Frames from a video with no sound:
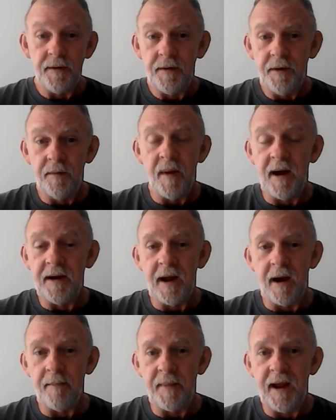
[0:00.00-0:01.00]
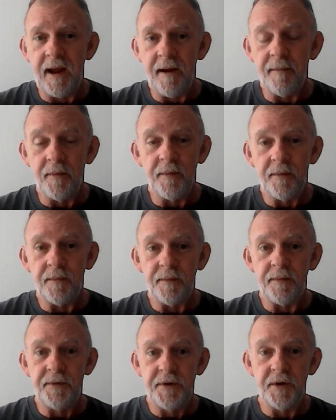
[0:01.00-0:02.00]
You might not be able
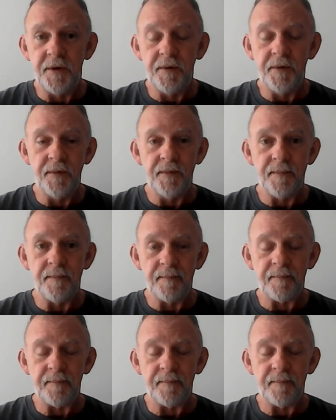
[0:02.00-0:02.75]
to